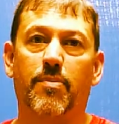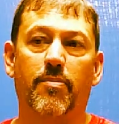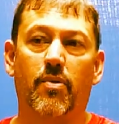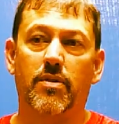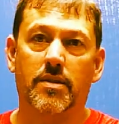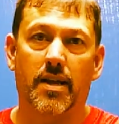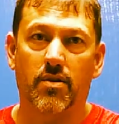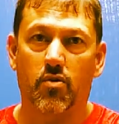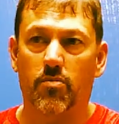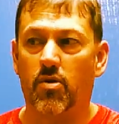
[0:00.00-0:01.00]
People always
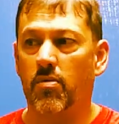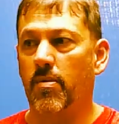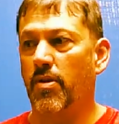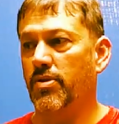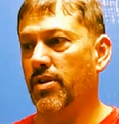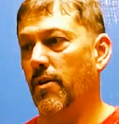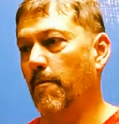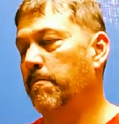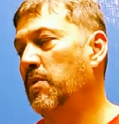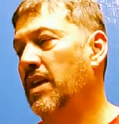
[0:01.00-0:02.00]
like gold bowling balls, you know.